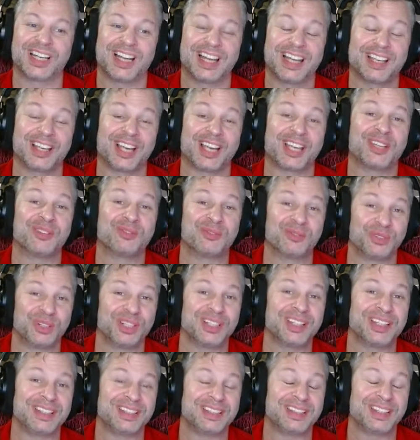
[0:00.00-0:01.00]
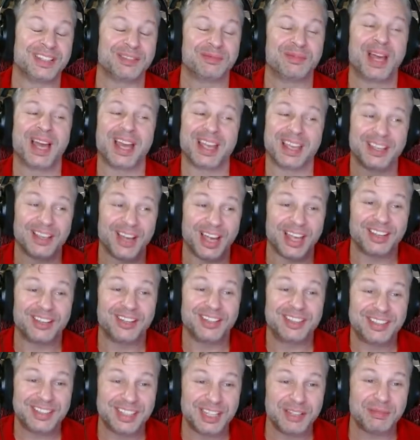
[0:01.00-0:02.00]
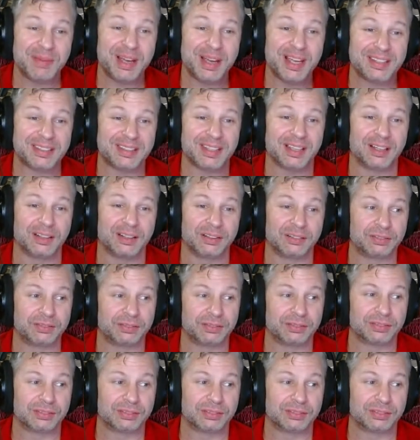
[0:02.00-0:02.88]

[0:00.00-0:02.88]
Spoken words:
I could really see I could see myself,